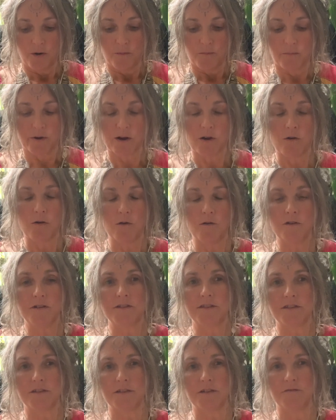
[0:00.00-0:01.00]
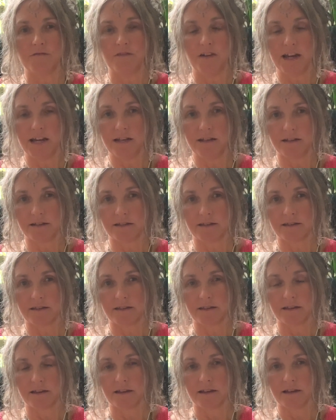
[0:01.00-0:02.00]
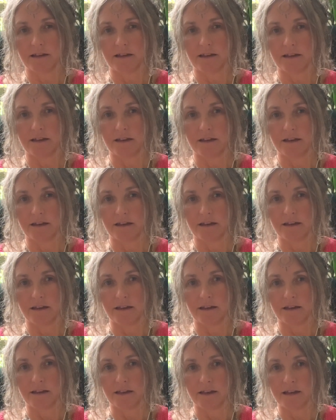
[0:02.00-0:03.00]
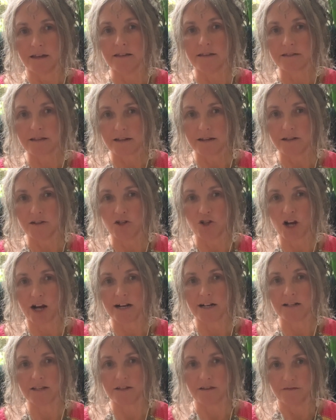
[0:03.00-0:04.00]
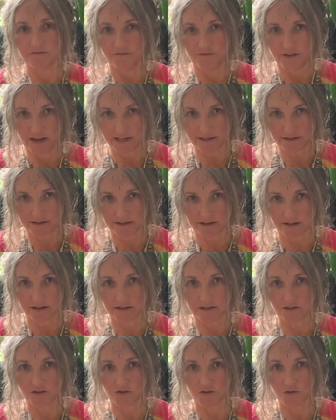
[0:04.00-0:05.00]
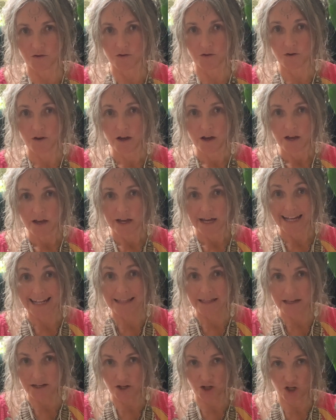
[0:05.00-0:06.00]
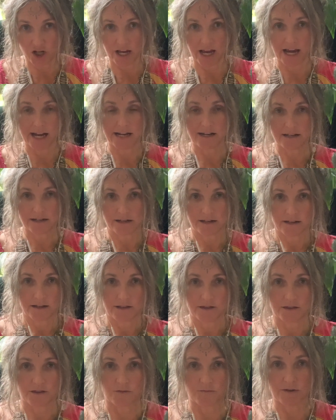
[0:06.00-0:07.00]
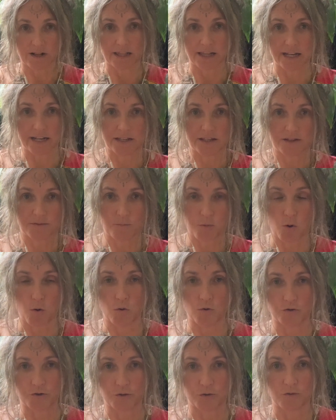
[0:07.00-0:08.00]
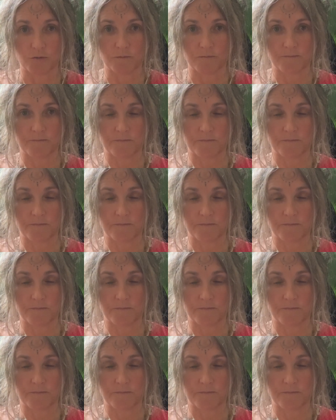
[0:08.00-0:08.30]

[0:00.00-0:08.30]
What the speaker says: because Venus is conjunct Vesta to initiate the release portal,